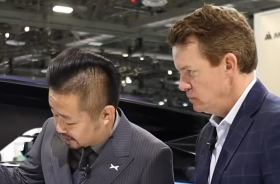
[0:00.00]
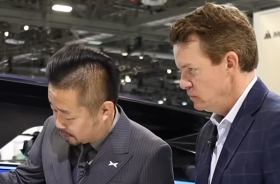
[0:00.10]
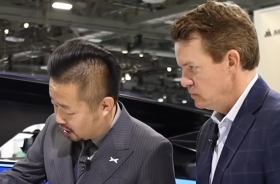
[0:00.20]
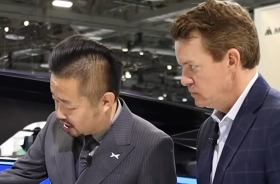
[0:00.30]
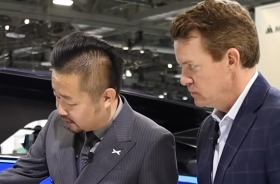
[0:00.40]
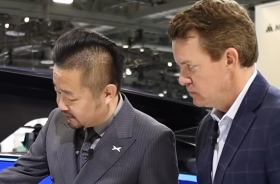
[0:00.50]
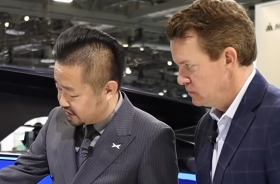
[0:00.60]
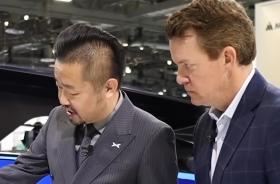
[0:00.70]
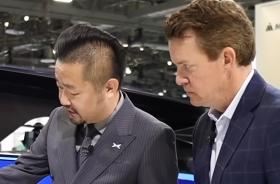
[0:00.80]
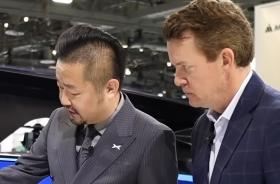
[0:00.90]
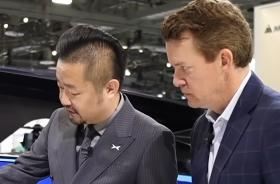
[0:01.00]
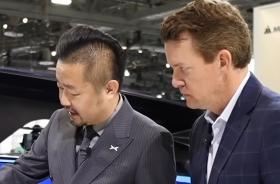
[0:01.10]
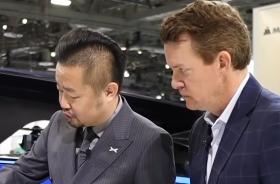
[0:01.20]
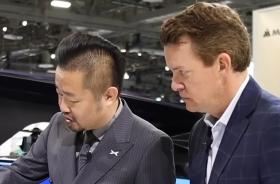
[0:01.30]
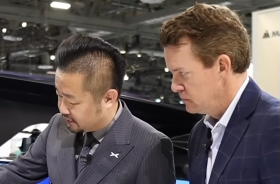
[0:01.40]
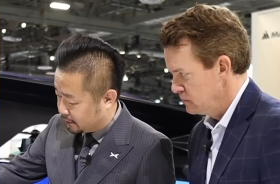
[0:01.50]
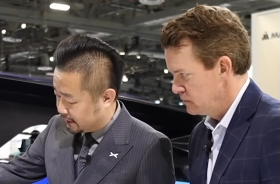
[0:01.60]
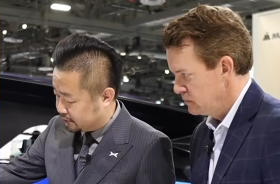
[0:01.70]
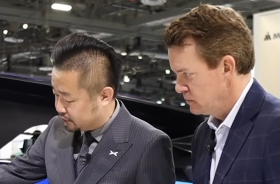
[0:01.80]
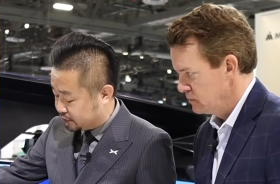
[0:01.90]
Speaker 1: the bottom, the chassis are
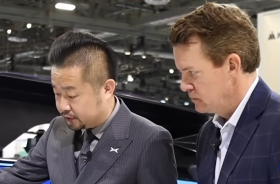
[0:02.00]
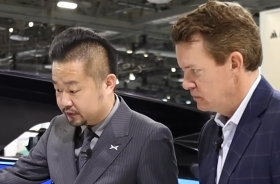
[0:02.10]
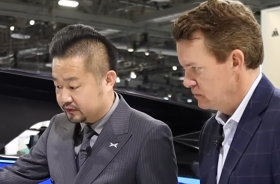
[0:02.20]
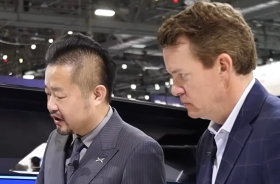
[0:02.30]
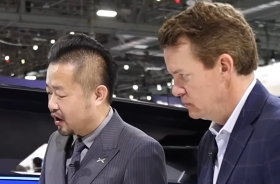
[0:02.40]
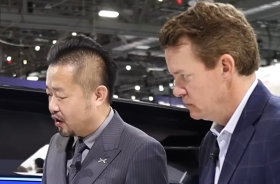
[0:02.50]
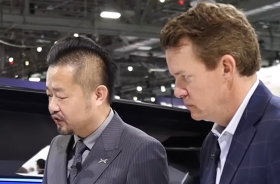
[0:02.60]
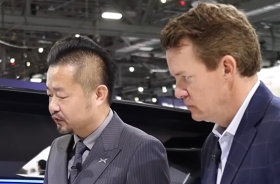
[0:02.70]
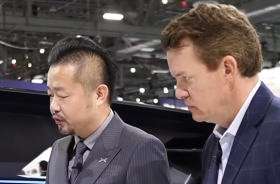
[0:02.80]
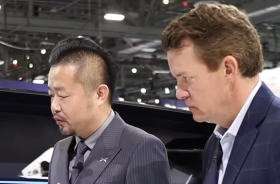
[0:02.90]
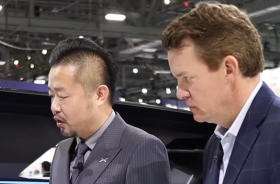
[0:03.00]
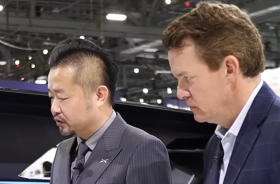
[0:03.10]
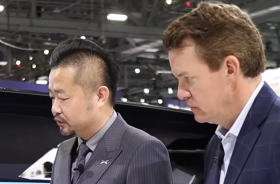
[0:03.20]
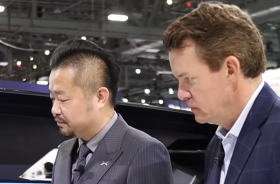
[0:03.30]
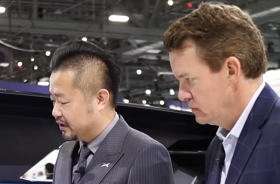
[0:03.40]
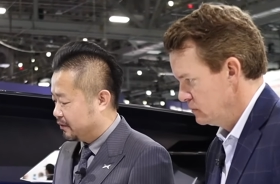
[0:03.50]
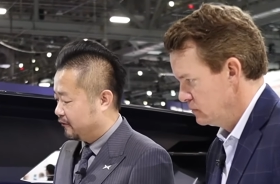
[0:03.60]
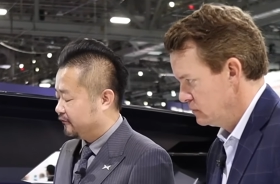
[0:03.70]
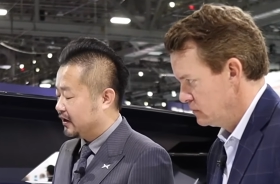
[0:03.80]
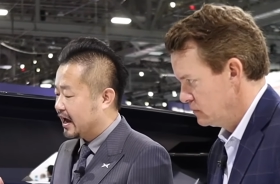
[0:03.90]
transparent too because we want
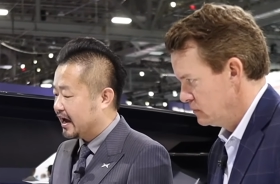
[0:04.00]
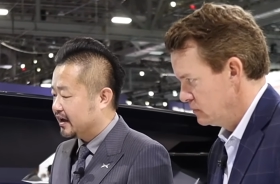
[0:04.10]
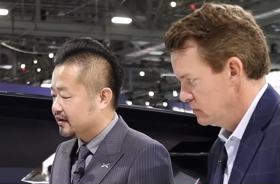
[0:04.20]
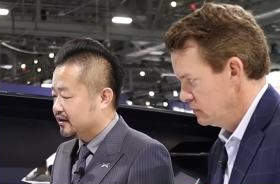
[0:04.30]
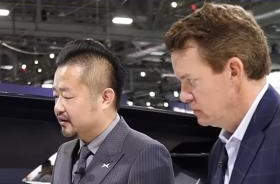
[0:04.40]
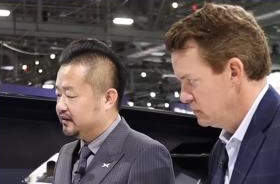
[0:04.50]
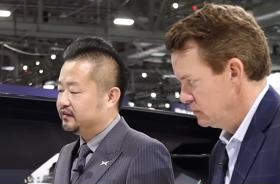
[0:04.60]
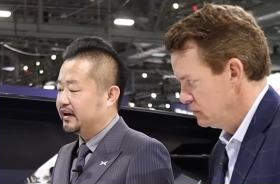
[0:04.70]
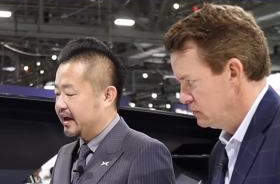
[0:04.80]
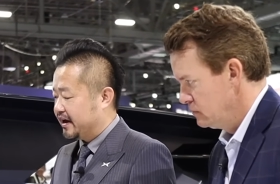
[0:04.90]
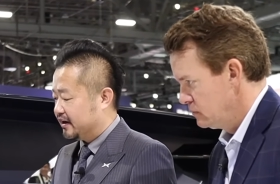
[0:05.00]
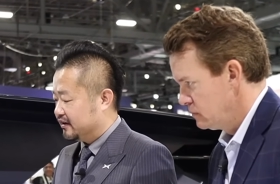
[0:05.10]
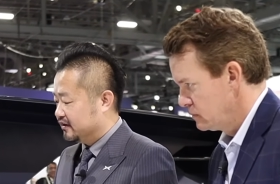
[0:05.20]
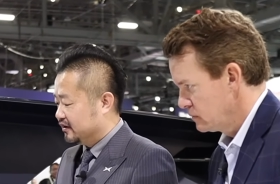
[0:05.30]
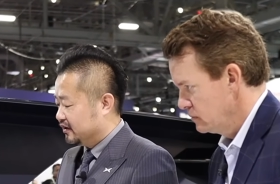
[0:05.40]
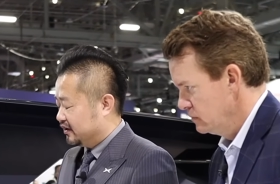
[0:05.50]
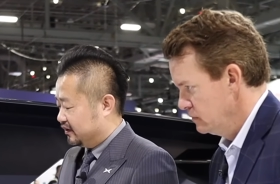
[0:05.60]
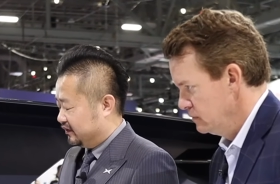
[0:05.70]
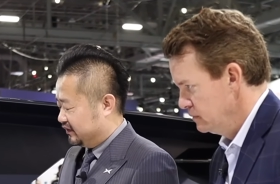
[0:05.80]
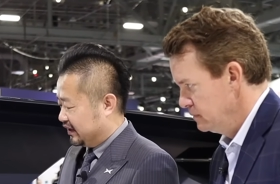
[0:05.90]
people fly in the air.
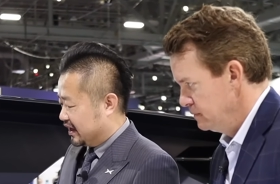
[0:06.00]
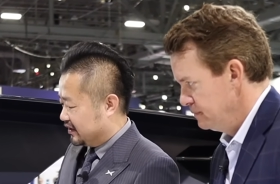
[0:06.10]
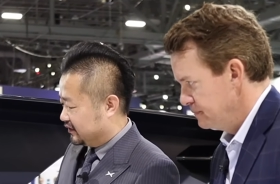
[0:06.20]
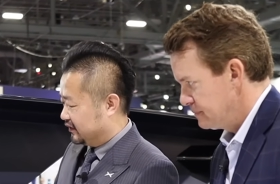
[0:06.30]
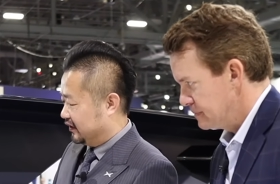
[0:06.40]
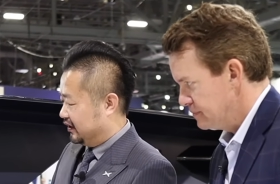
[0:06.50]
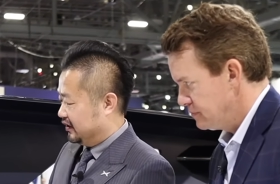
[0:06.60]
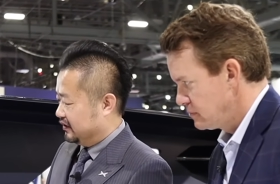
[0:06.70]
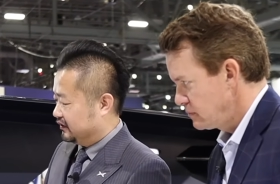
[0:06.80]
They can see